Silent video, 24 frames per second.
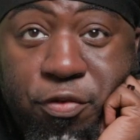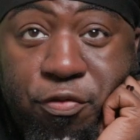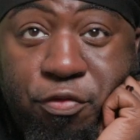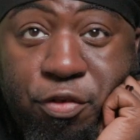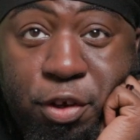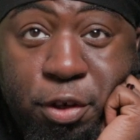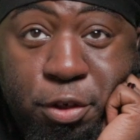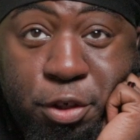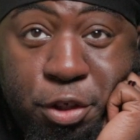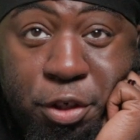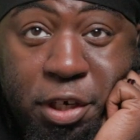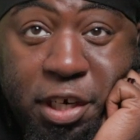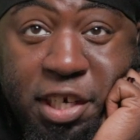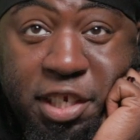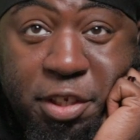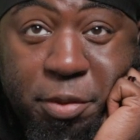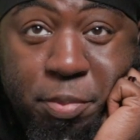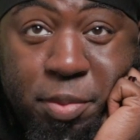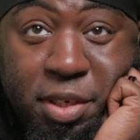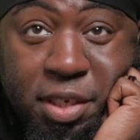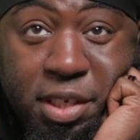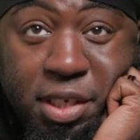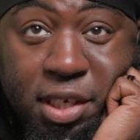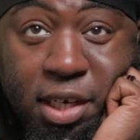Future
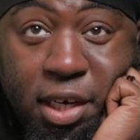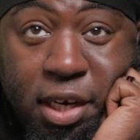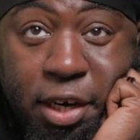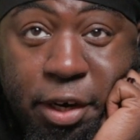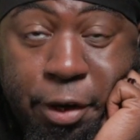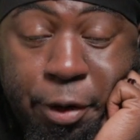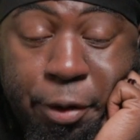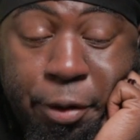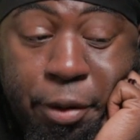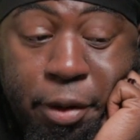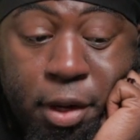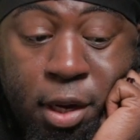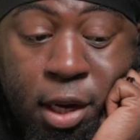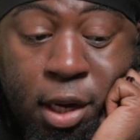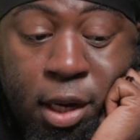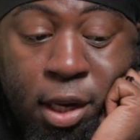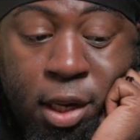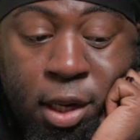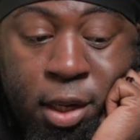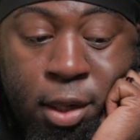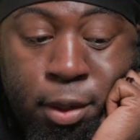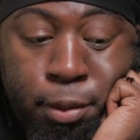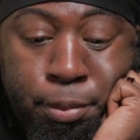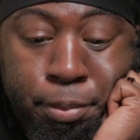SBZ here.
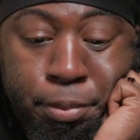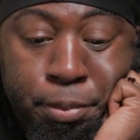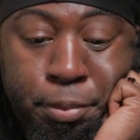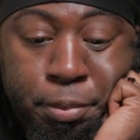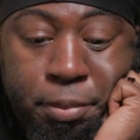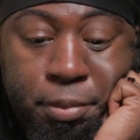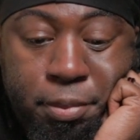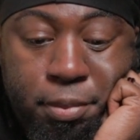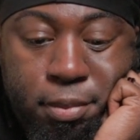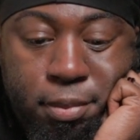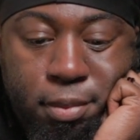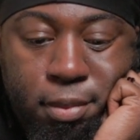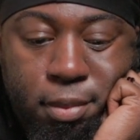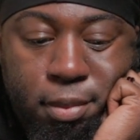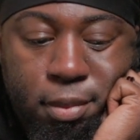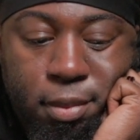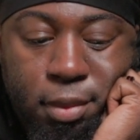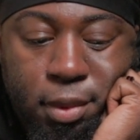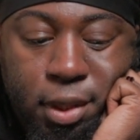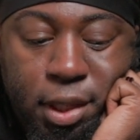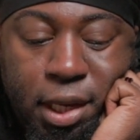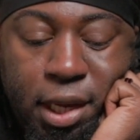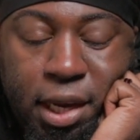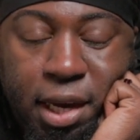
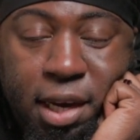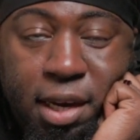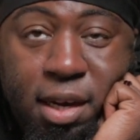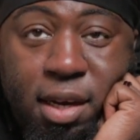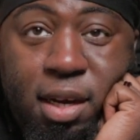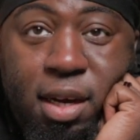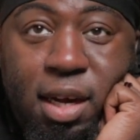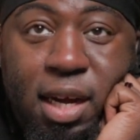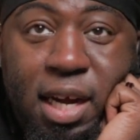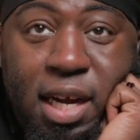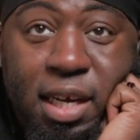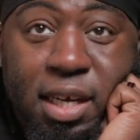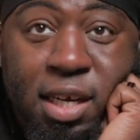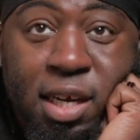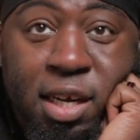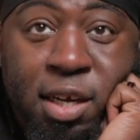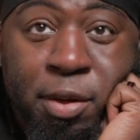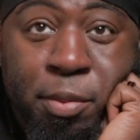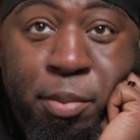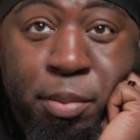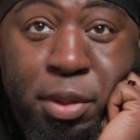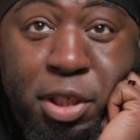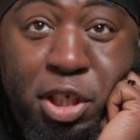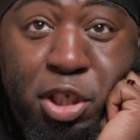Yeah, I
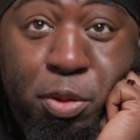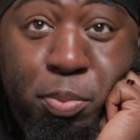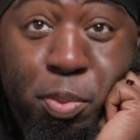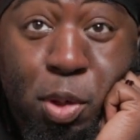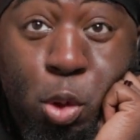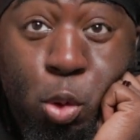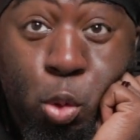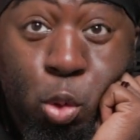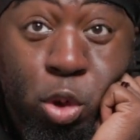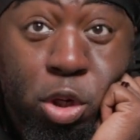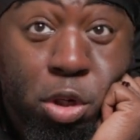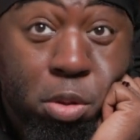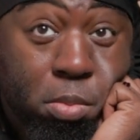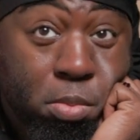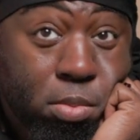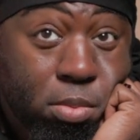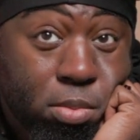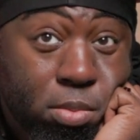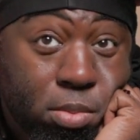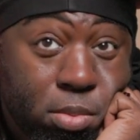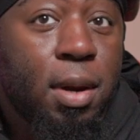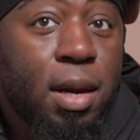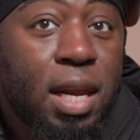kind of misspoke.